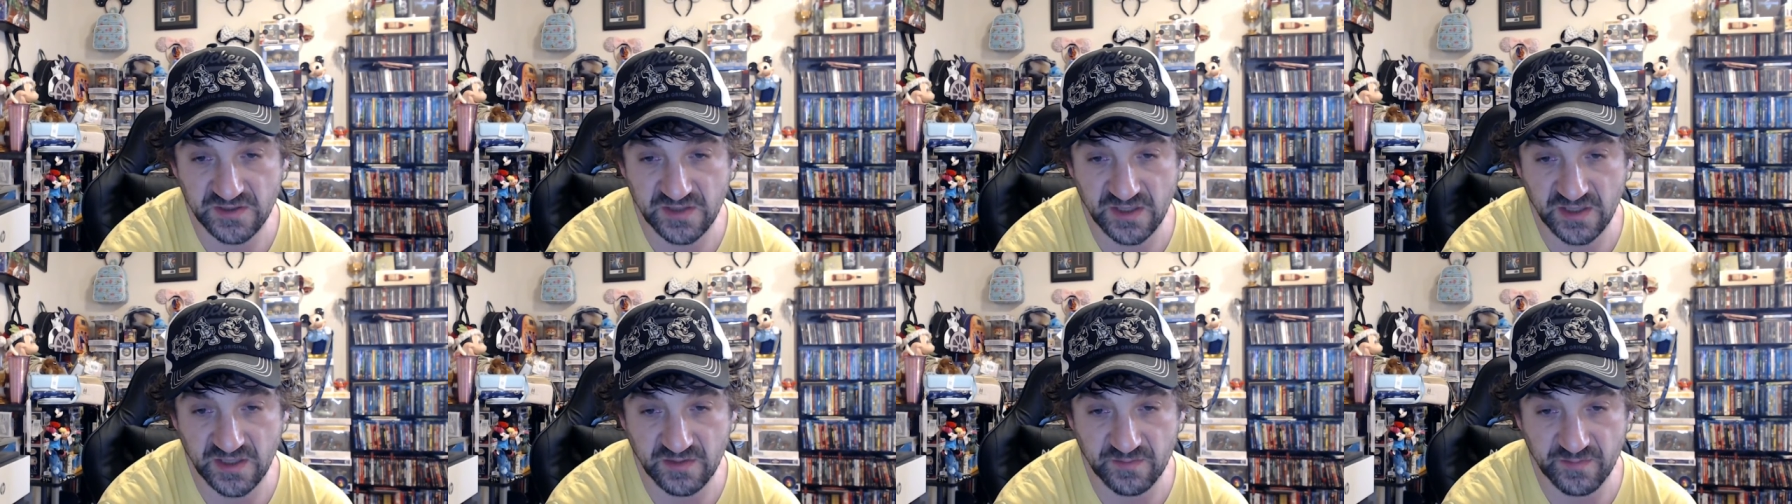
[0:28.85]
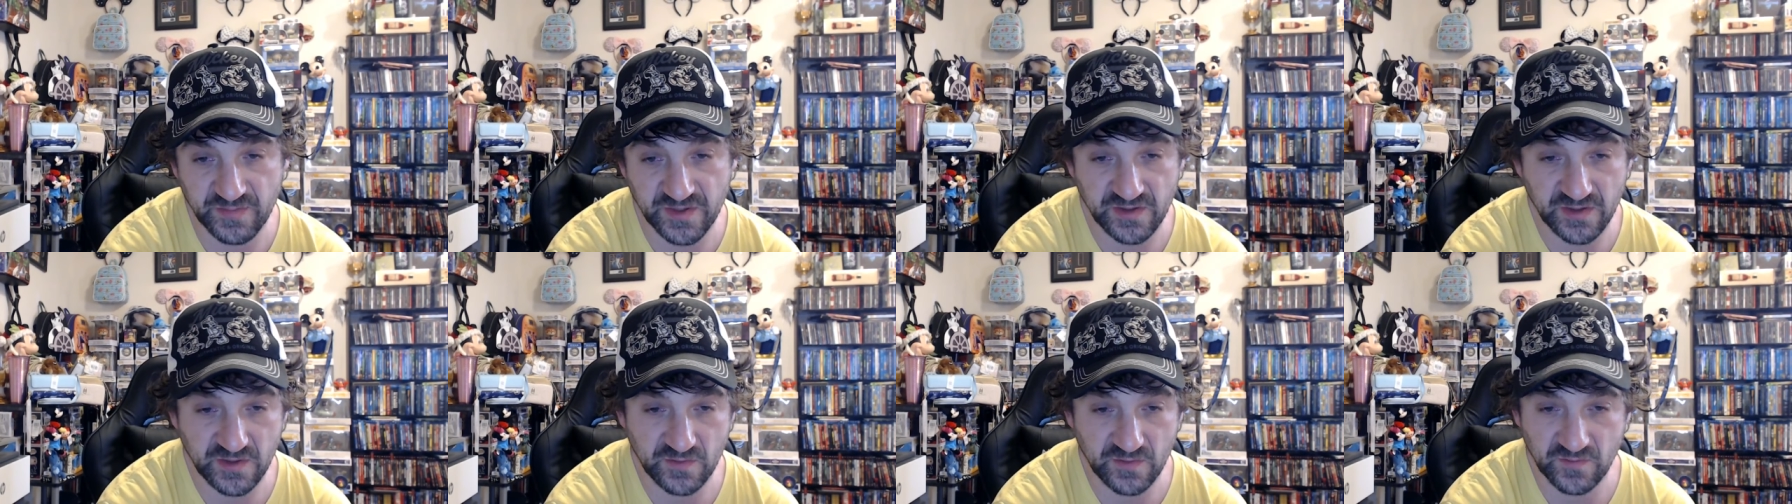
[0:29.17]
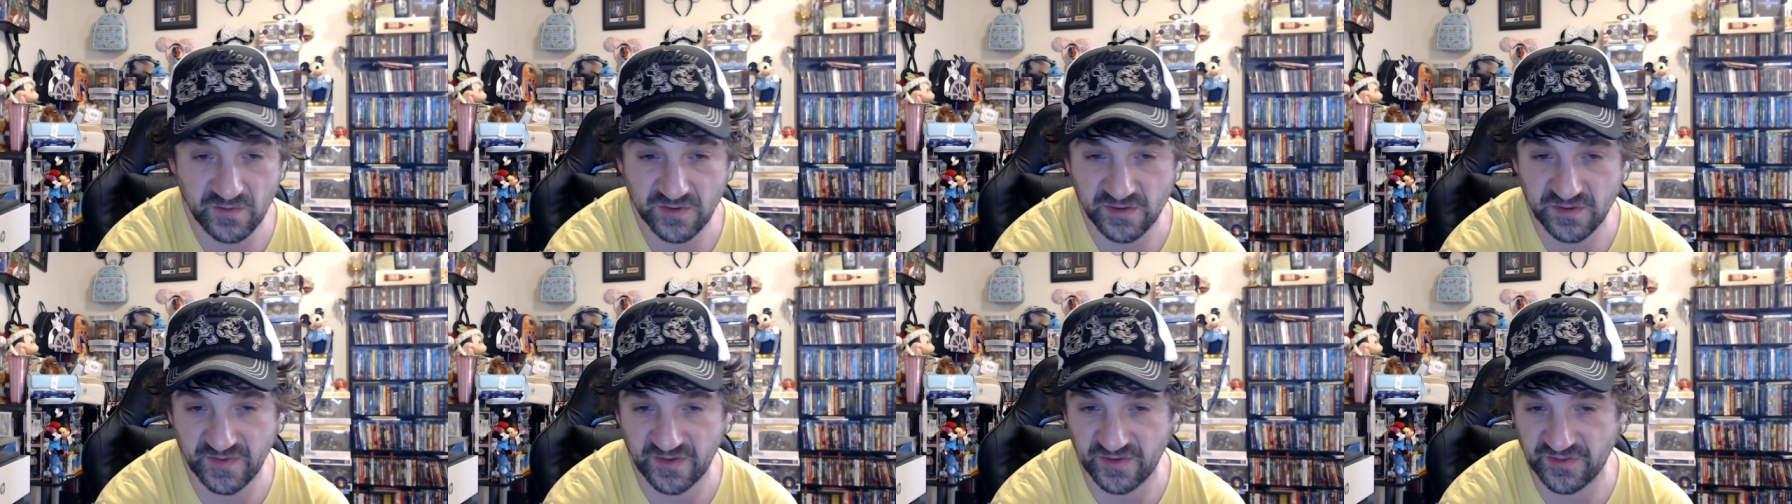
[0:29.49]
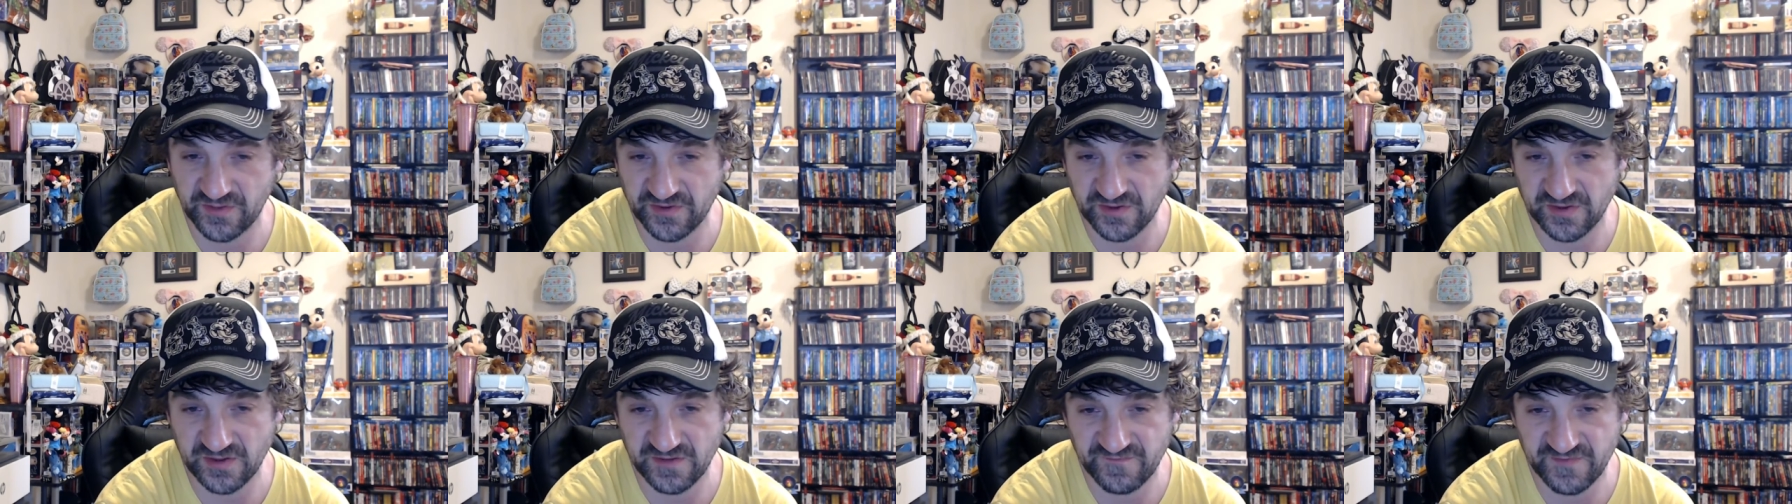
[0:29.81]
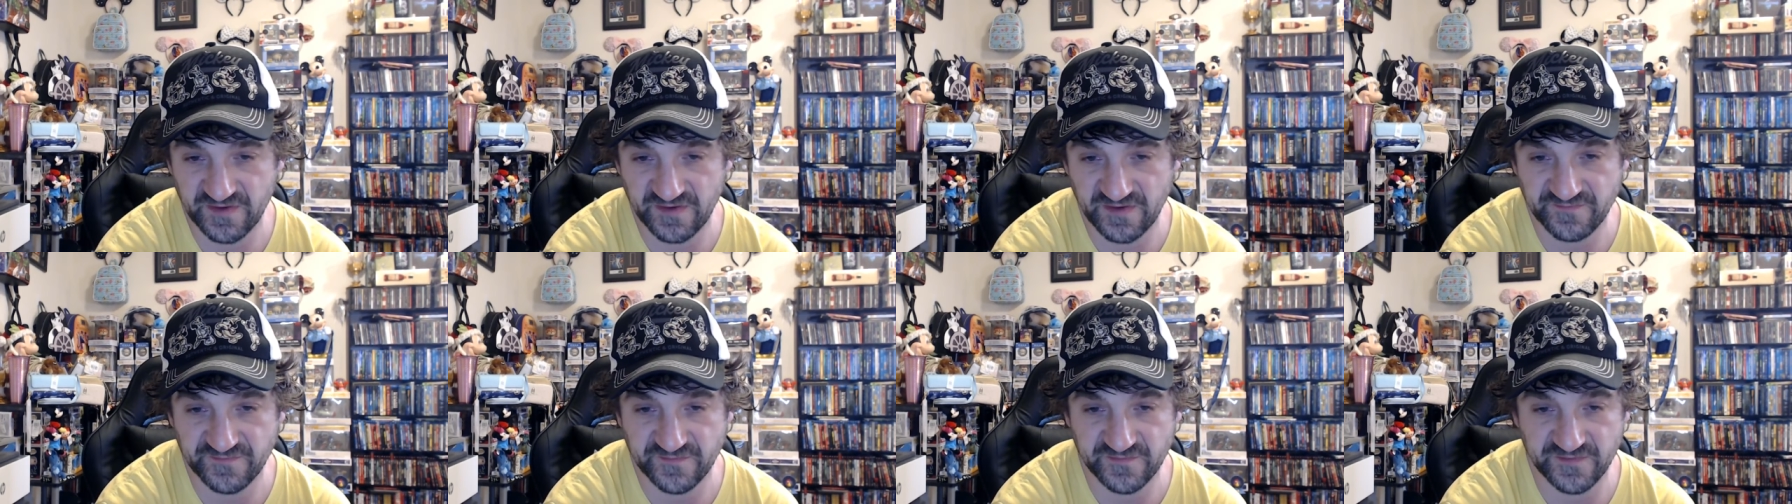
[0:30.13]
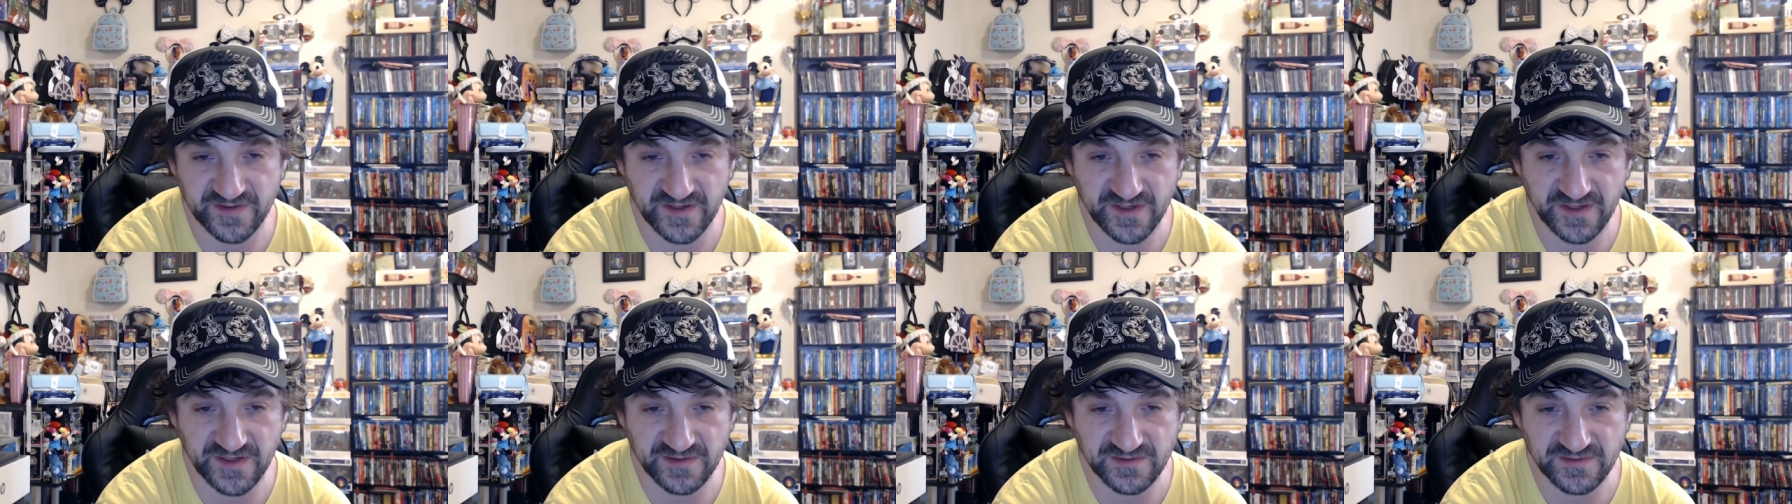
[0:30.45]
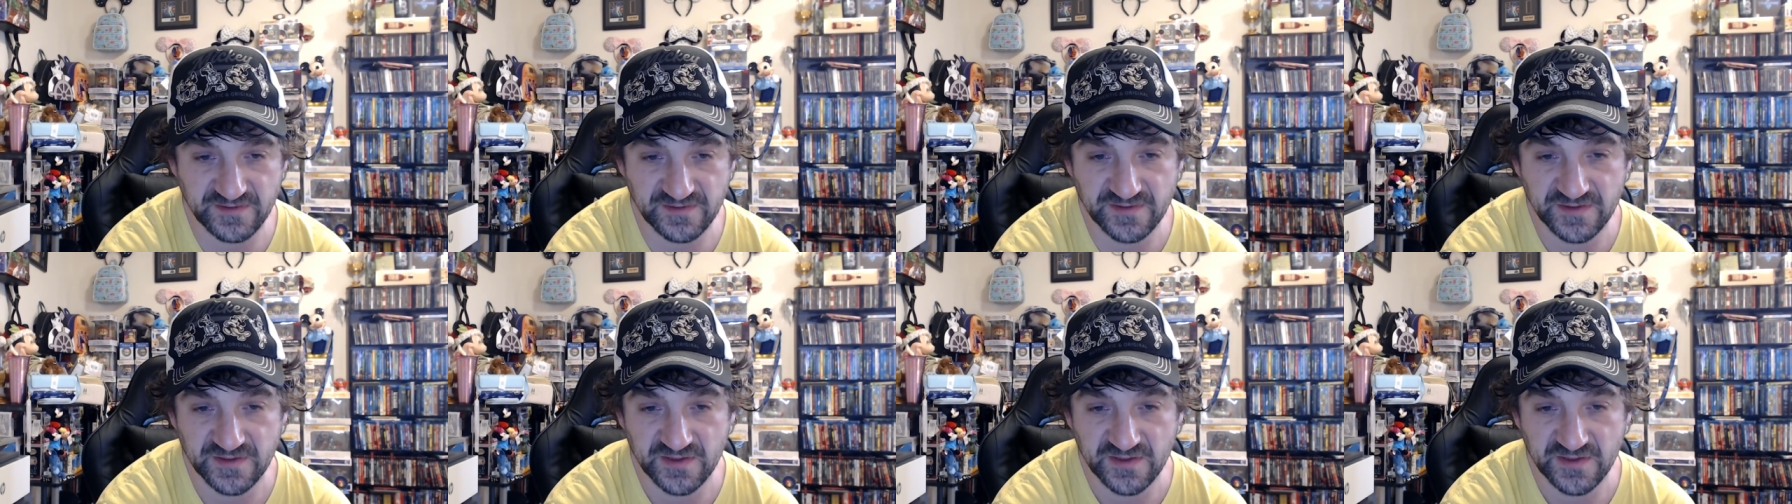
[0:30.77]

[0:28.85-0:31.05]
that's apparently worth about $3,500.